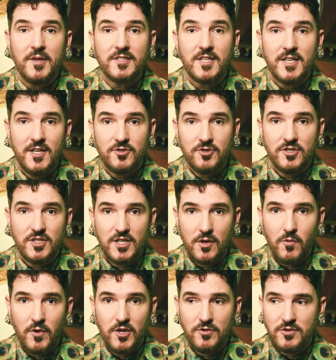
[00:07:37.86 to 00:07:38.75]
that's
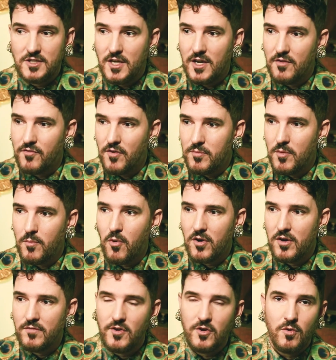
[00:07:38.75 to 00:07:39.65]
interesting when you see it from the
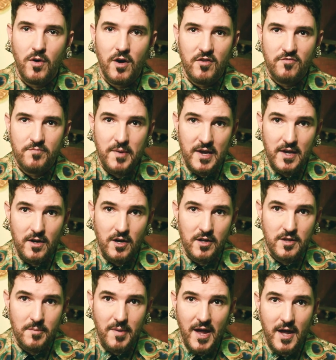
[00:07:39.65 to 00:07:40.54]
point of view of being
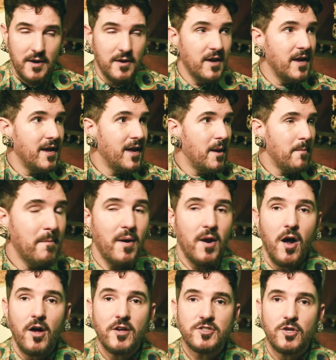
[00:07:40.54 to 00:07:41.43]
on the bed,
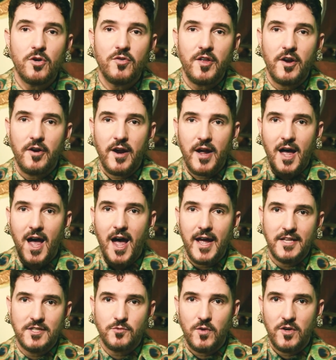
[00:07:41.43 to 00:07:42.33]
but also that are at
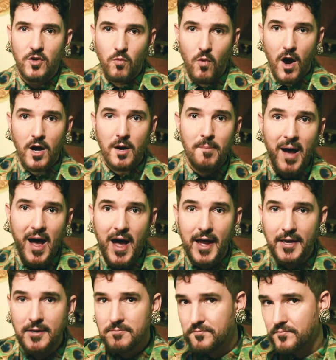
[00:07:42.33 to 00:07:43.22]
heights when you walk
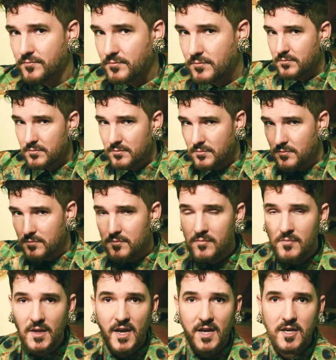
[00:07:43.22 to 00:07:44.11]
by.
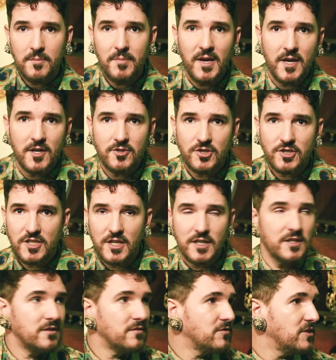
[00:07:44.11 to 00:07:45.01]
It can be
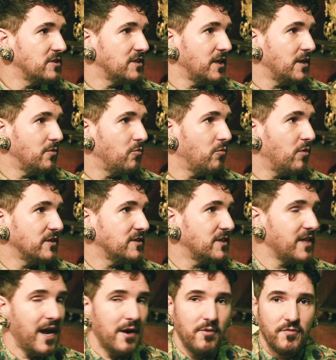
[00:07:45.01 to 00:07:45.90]
interesting to see
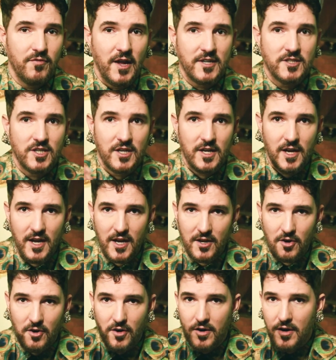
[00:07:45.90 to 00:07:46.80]
what's in that reflection at
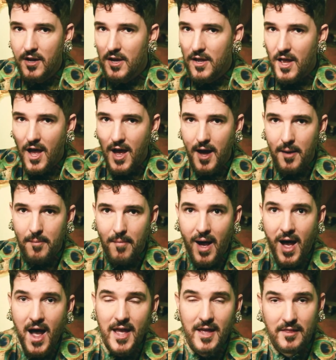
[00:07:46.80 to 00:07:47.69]
your
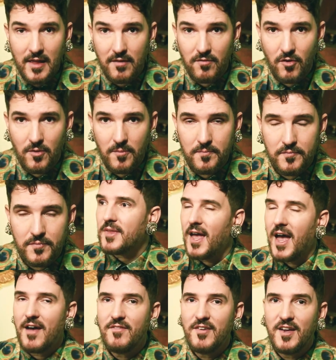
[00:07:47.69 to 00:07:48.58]
eye level.
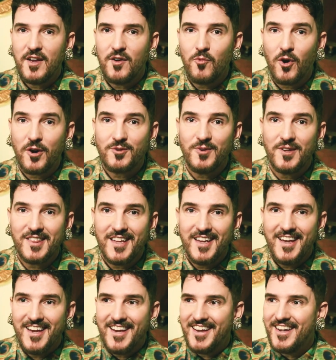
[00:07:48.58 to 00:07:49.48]
Having worked with,
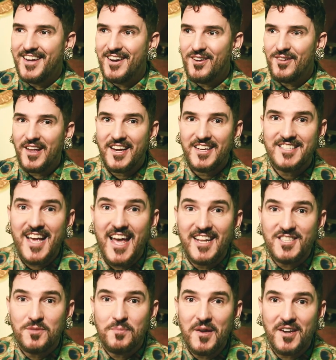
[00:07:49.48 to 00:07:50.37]
you know, like
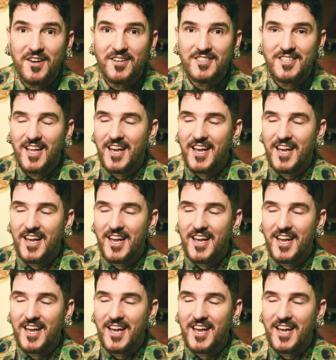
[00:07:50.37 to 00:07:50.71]
TED speakers